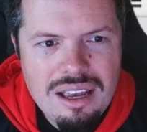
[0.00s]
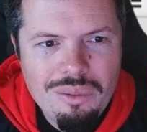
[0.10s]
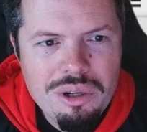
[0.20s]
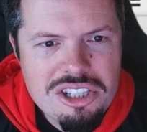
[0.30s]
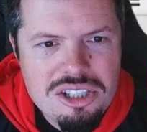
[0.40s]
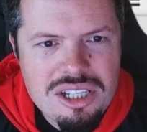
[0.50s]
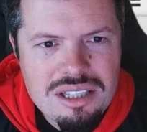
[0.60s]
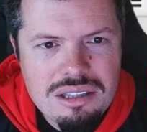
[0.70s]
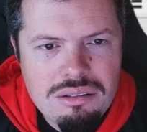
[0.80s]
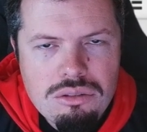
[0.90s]
which
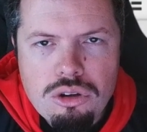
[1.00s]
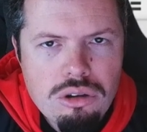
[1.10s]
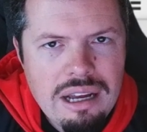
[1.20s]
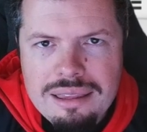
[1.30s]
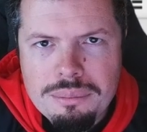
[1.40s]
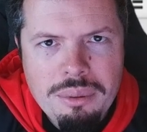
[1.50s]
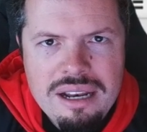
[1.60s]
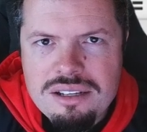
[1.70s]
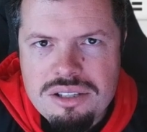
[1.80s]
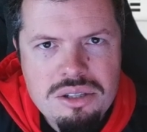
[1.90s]
just no other
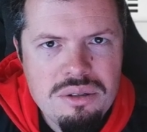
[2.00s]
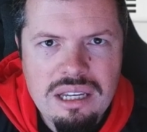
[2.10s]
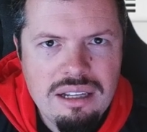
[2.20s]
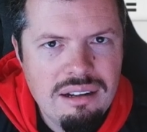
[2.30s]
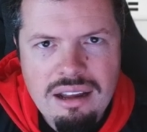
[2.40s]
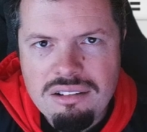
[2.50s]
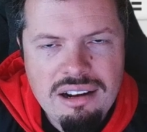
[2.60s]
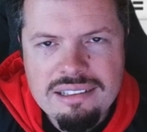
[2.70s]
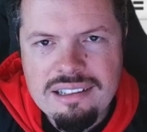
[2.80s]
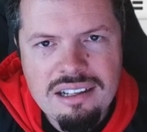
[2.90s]
brand is doing like
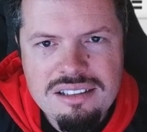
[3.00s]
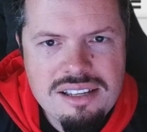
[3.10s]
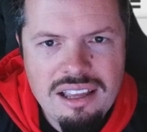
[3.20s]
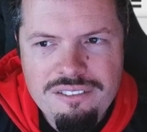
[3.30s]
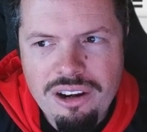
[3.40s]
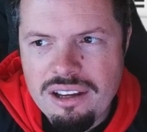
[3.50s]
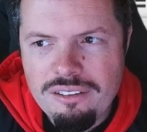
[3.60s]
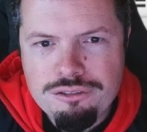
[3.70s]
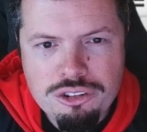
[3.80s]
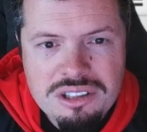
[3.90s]
right now in South
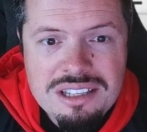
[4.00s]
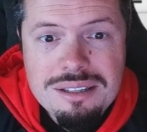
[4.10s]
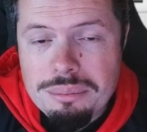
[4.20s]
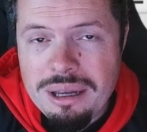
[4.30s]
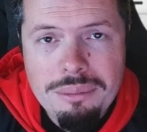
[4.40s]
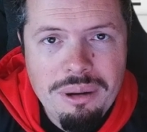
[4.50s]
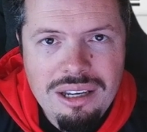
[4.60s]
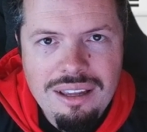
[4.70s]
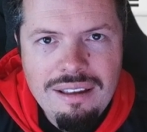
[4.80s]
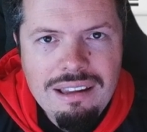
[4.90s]
Africa for this amount of money.